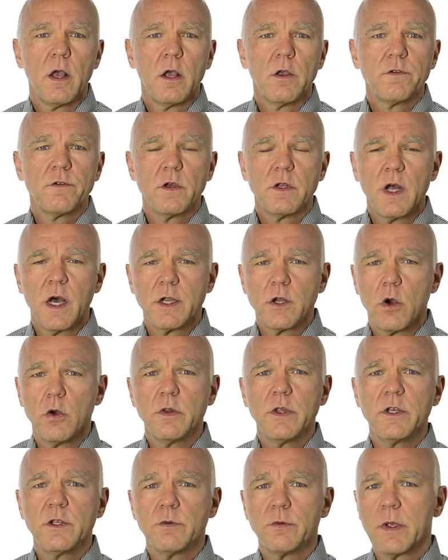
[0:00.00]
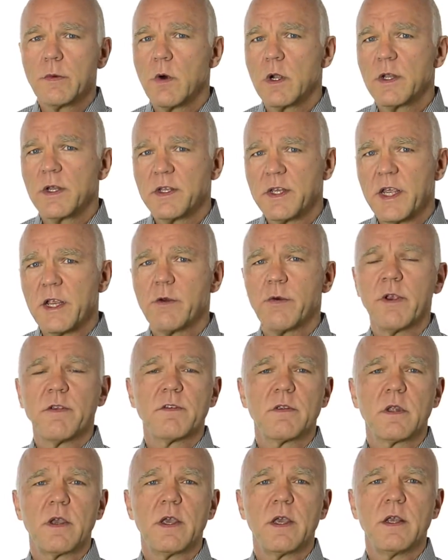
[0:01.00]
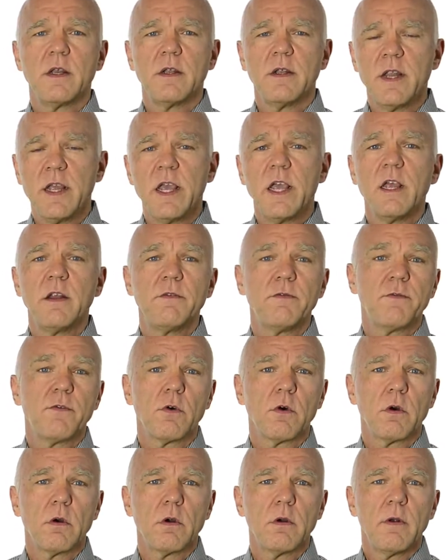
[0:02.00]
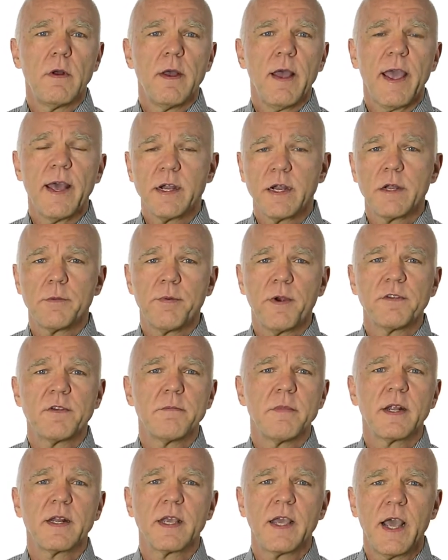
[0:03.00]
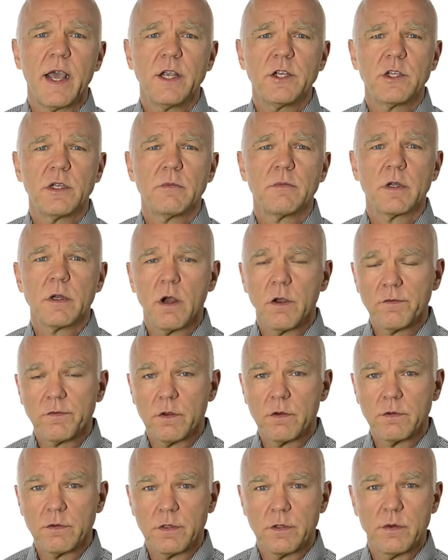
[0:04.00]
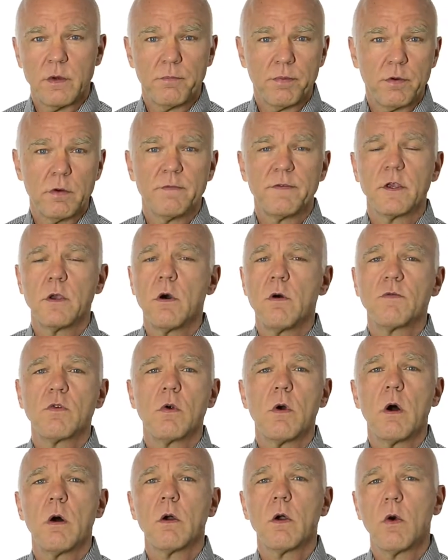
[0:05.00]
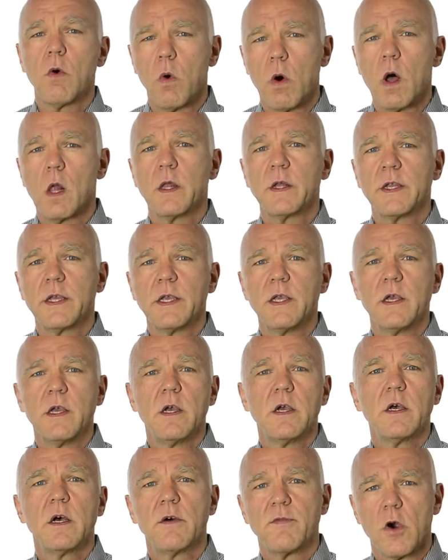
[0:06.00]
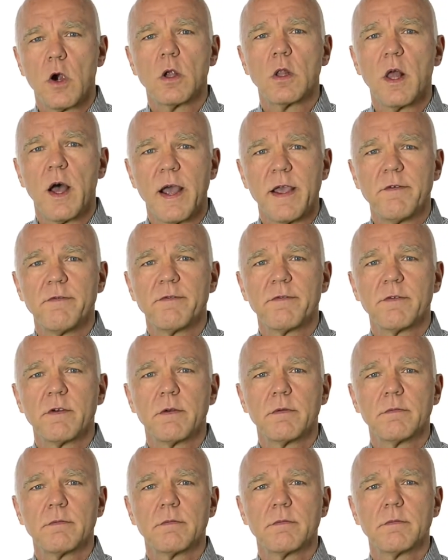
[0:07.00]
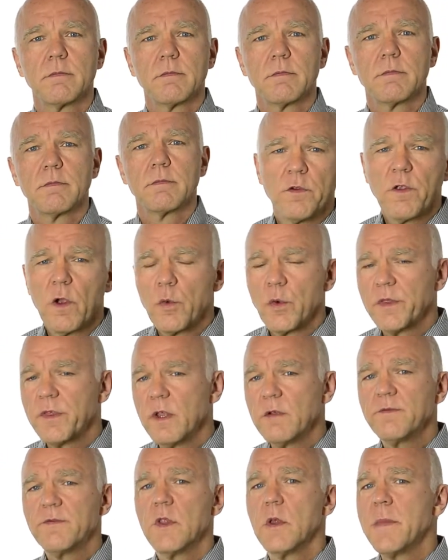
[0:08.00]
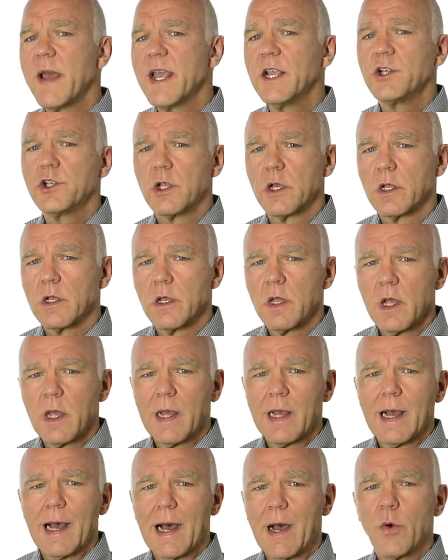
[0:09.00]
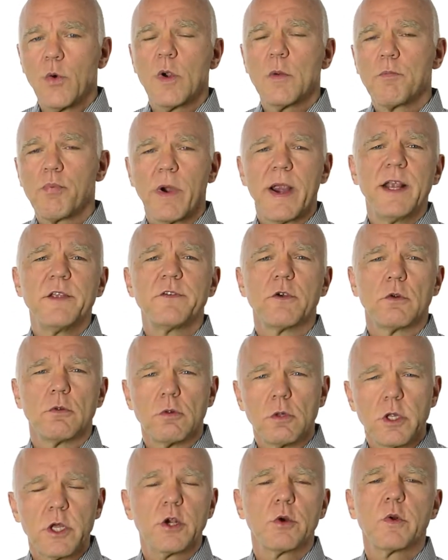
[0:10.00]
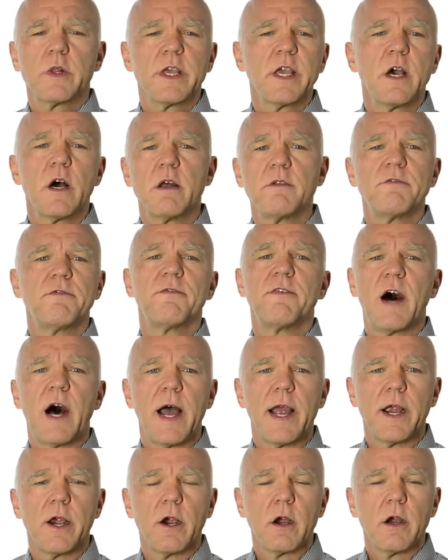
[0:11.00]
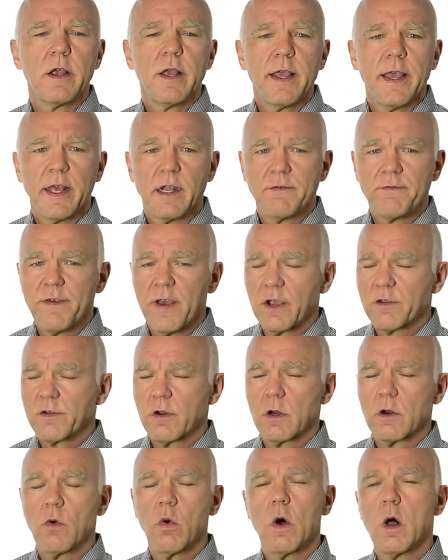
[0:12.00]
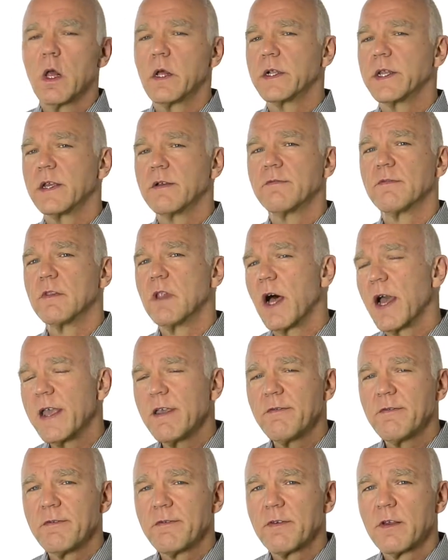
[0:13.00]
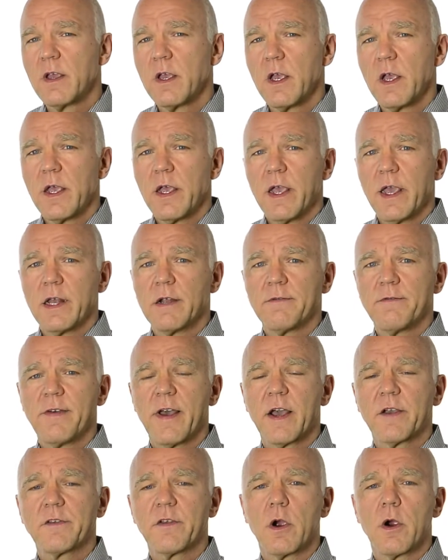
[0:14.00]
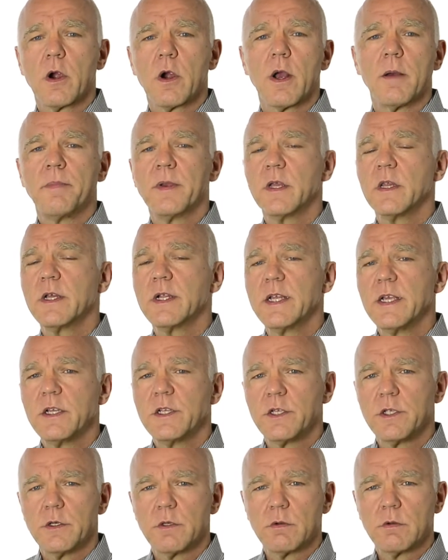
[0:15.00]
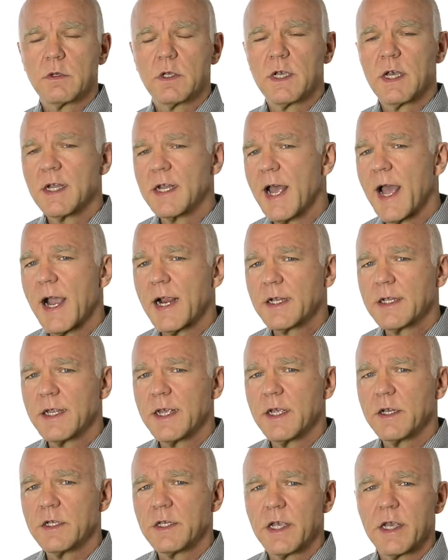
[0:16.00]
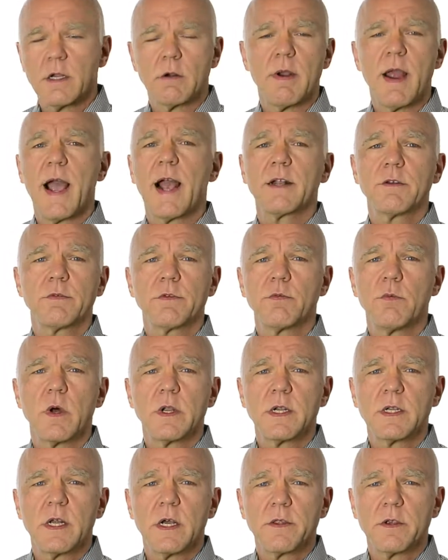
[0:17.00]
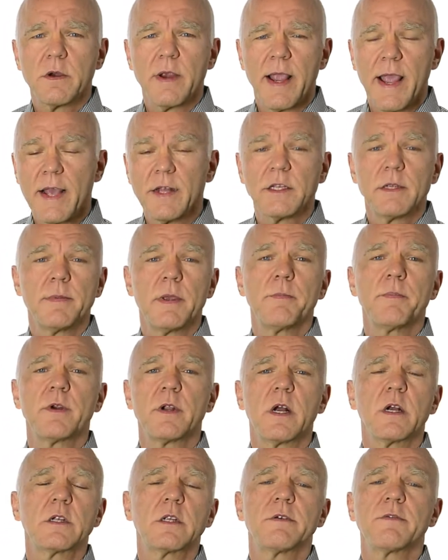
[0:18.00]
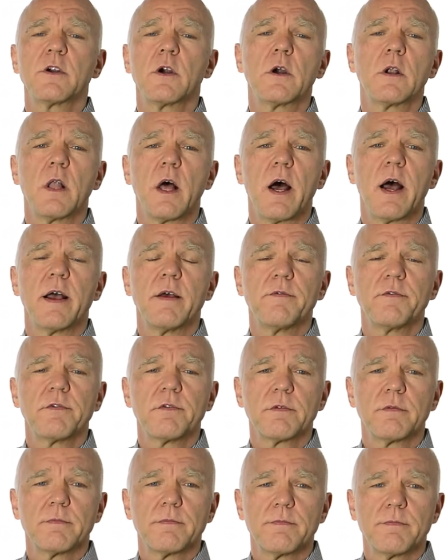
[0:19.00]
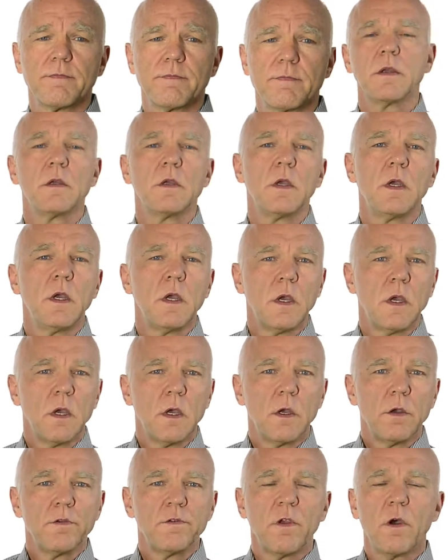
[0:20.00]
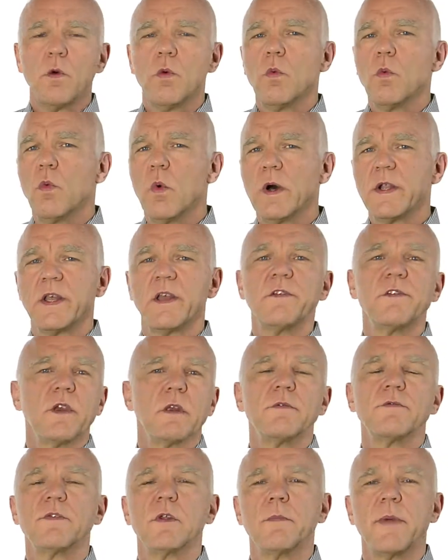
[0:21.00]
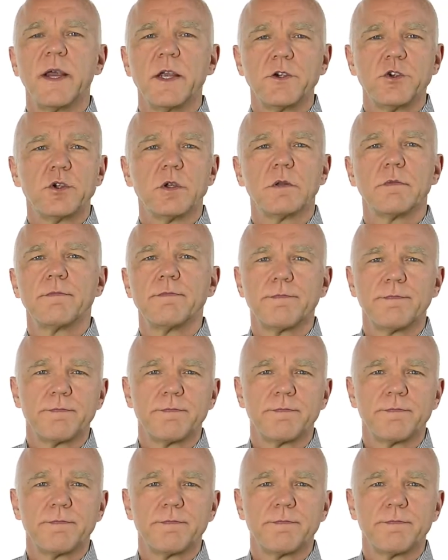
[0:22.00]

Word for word: So not only do we want to decrease the need for antidepressant medication, but also to improve the overall quality of our life. So with inflammation, our brains are literally on fire. It affects our quality of life. It affects our ability to connect and to interact with one another and to be productive in our lives. So what is inflammation?